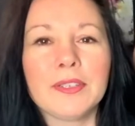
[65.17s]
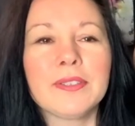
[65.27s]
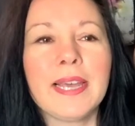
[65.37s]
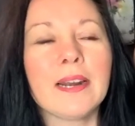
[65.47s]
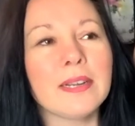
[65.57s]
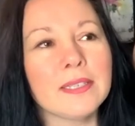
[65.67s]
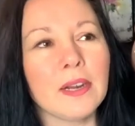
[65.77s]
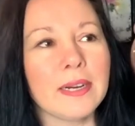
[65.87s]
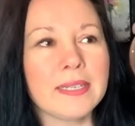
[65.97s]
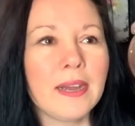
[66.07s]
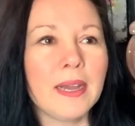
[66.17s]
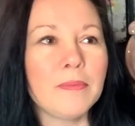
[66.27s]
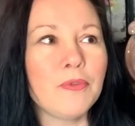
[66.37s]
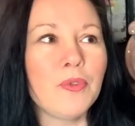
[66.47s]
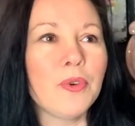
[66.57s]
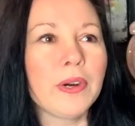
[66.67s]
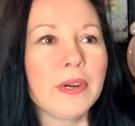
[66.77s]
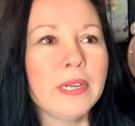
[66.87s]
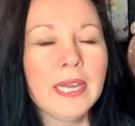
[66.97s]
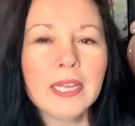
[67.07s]
So Saturdays are a time
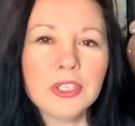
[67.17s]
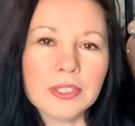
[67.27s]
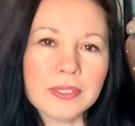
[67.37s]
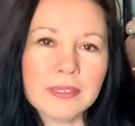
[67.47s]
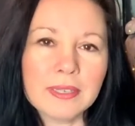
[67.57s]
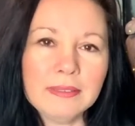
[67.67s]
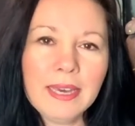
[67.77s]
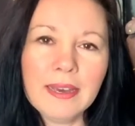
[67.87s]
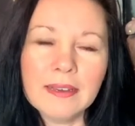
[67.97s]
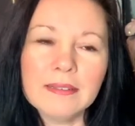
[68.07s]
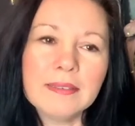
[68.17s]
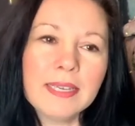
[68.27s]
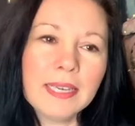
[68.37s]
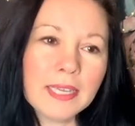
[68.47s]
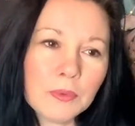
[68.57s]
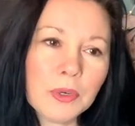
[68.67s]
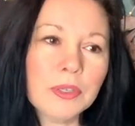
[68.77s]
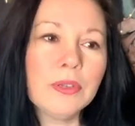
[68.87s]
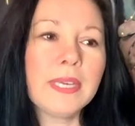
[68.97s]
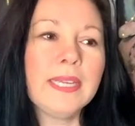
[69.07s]
for just, yeah, inward
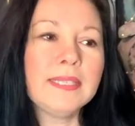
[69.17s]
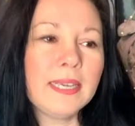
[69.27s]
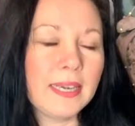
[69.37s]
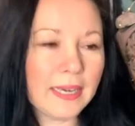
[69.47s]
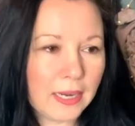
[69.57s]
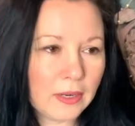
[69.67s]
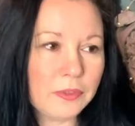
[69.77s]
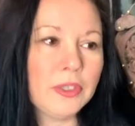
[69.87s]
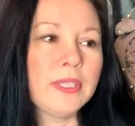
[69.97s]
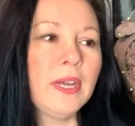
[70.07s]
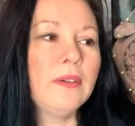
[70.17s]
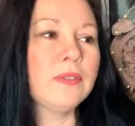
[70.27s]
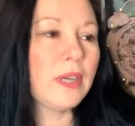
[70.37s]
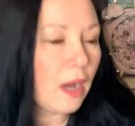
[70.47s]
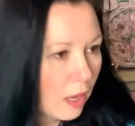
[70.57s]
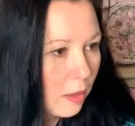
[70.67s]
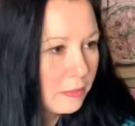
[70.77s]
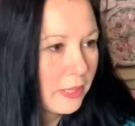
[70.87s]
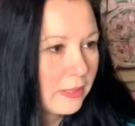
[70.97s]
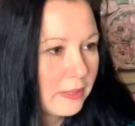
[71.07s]
looking, taking care of yourself,
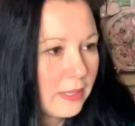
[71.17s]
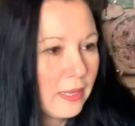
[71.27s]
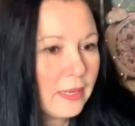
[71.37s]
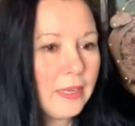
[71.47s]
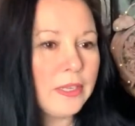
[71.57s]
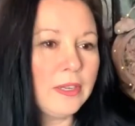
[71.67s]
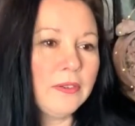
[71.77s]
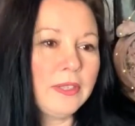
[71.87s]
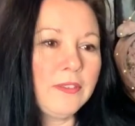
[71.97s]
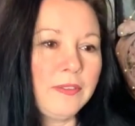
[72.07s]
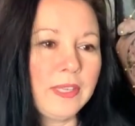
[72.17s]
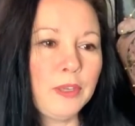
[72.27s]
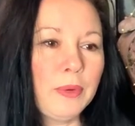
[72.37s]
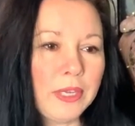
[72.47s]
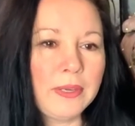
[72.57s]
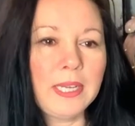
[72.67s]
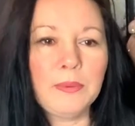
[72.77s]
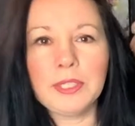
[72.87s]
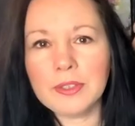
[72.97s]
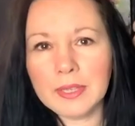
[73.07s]
calmness, you know, really feeling what you need,
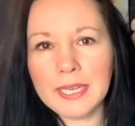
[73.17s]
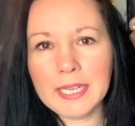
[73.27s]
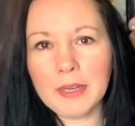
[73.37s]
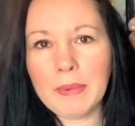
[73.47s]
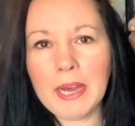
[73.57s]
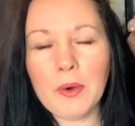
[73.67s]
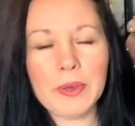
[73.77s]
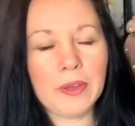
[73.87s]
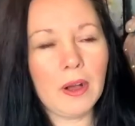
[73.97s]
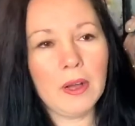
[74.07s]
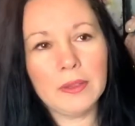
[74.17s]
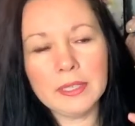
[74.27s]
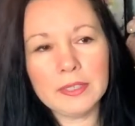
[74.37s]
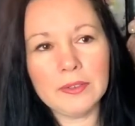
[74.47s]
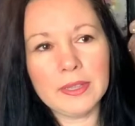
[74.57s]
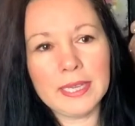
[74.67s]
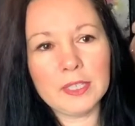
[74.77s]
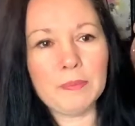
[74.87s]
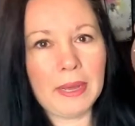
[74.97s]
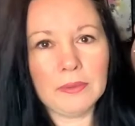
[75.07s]
what you're thinking about with all the different
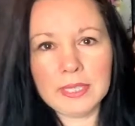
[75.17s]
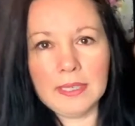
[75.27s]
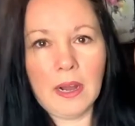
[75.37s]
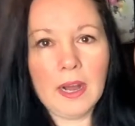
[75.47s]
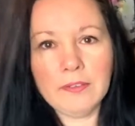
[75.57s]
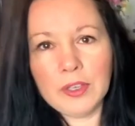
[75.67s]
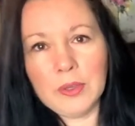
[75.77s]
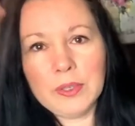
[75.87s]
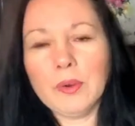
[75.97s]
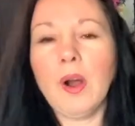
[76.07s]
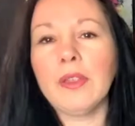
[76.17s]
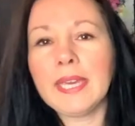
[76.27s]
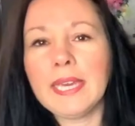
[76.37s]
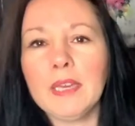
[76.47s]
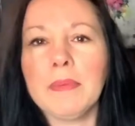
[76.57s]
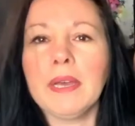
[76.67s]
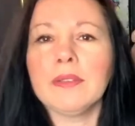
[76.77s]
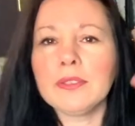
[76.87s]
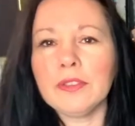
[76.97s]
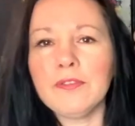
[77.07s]
things bouncing off you, you know, all the
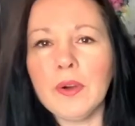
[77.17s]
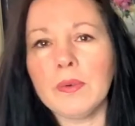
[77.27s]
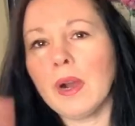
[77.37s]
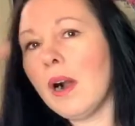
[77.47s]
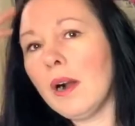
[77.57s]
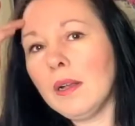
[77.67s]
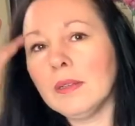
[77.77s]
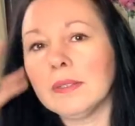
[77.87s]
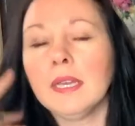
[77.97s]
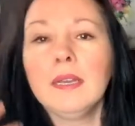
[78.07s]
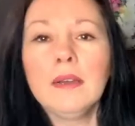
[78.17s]
emails, the phone calls,